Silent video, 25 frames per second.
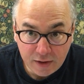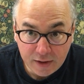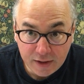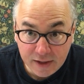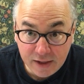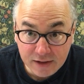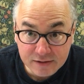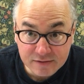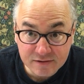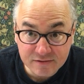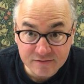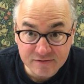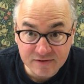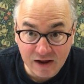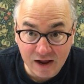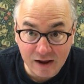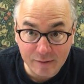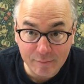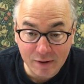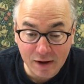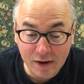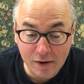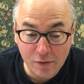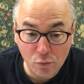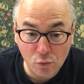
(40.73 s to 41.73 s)
At the
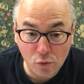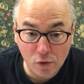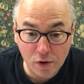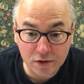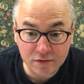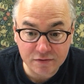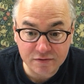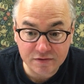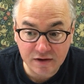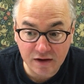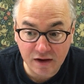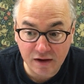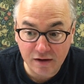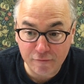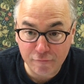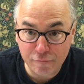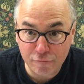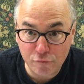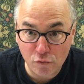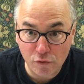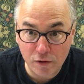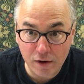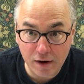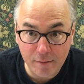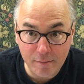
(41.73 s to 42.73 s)
time, I worked uh,
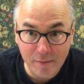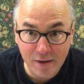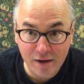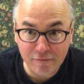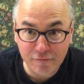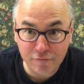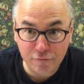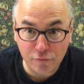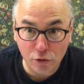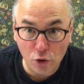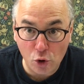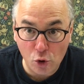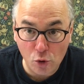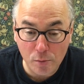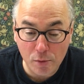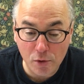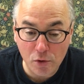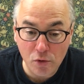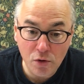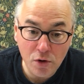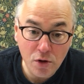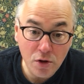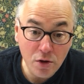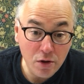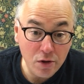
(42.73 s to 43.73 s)
for MF
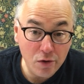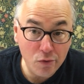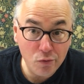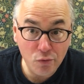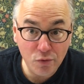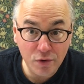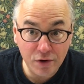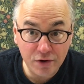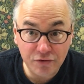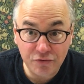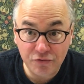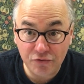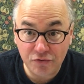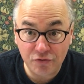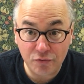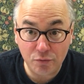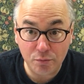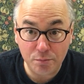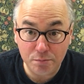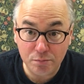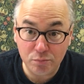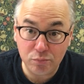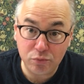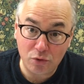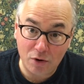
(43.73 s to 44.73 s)
Global, which
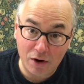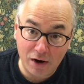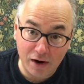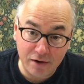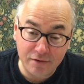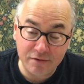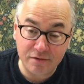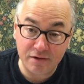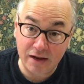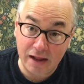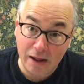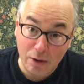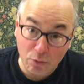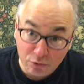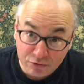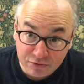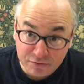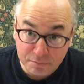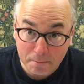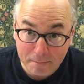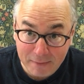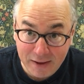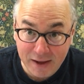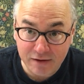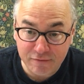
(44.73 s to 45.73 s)
prior to that was
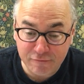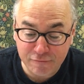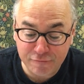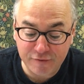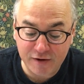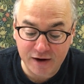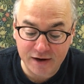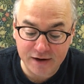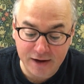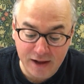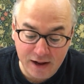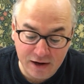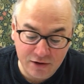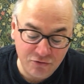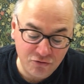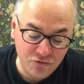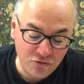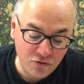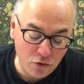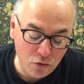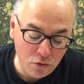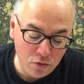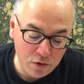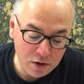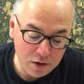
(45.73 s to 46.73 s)
Man
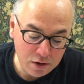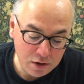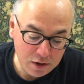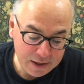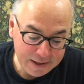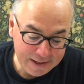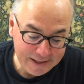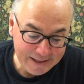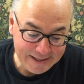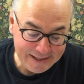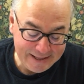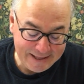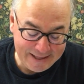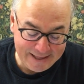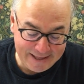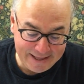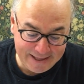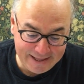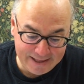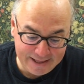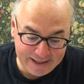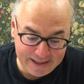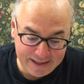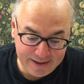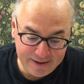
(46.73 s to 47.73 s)
Financial.
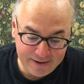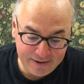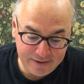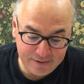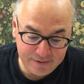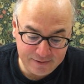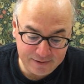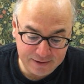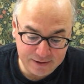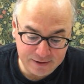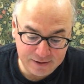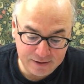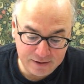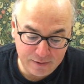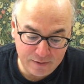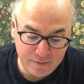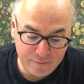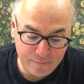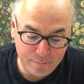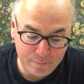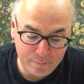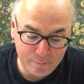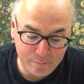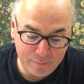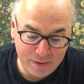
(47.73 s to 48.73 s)
And uh,
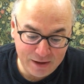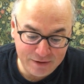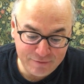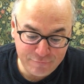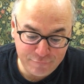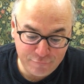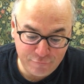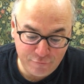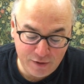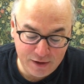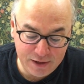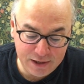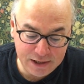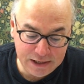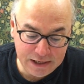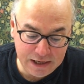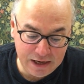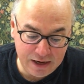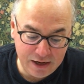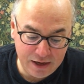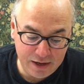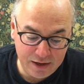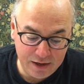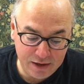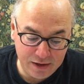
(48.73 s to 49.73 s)
my friend and
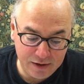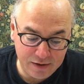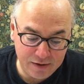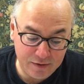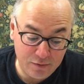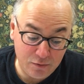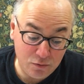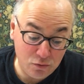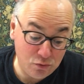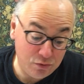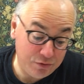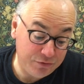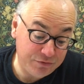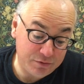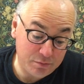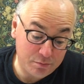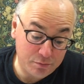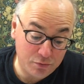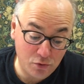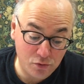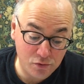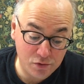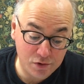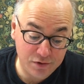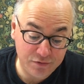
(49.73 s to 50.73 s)
I, uh, who was a
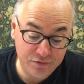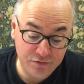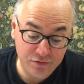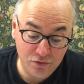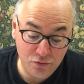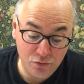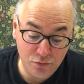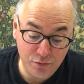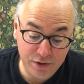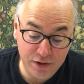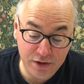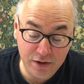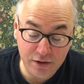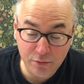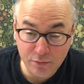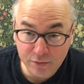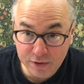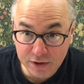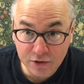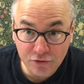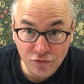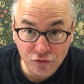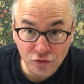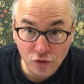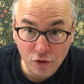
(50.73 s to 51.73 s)
broker too, we,
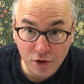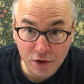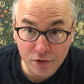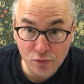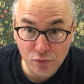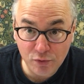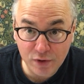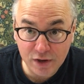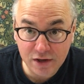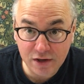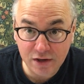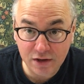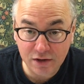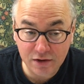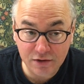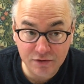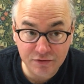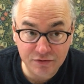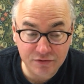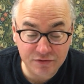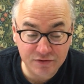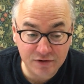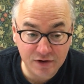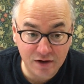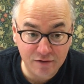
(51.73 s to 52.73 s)
we enjoyed reading his
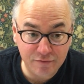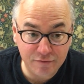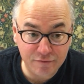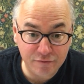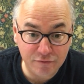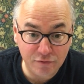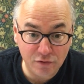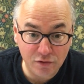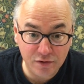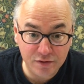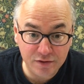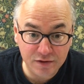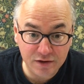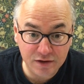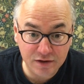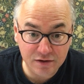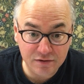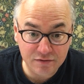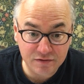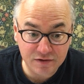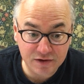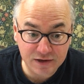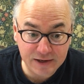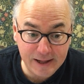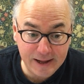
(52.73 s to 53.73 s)
stuff on the
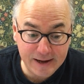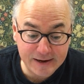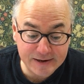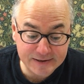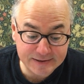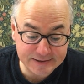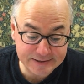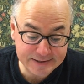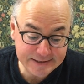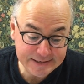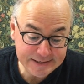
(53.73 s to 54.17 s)
internet,